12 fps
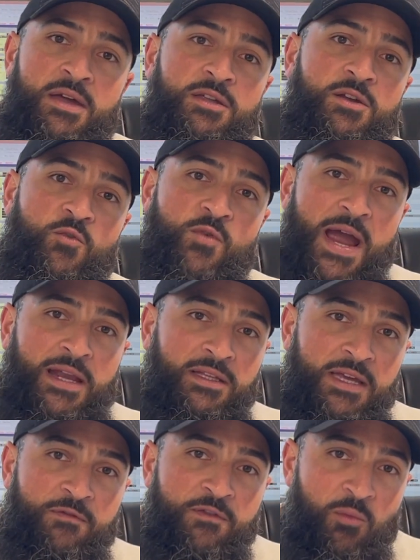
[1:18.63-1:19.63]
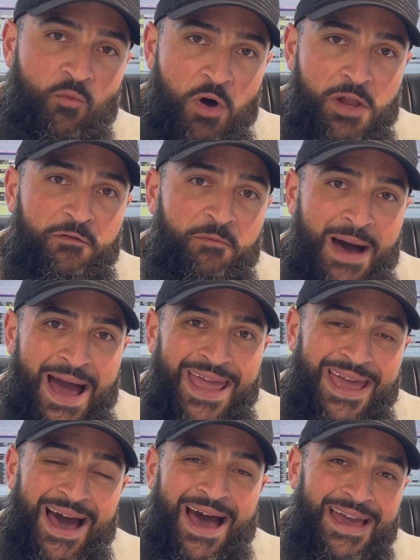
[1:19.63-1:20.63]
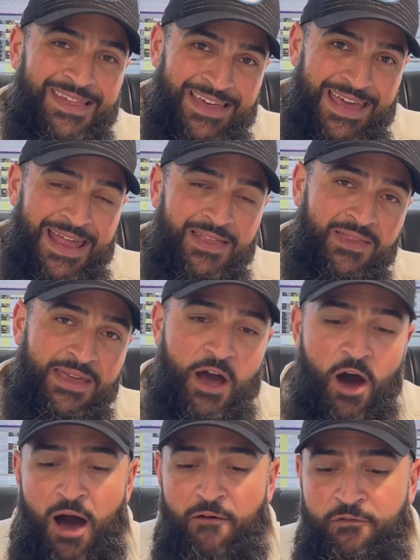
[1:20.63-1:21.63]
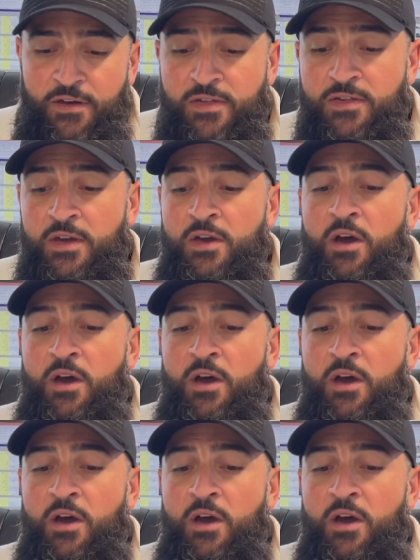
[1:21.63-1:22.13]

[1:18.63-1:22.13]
directly from one of my guys in the office.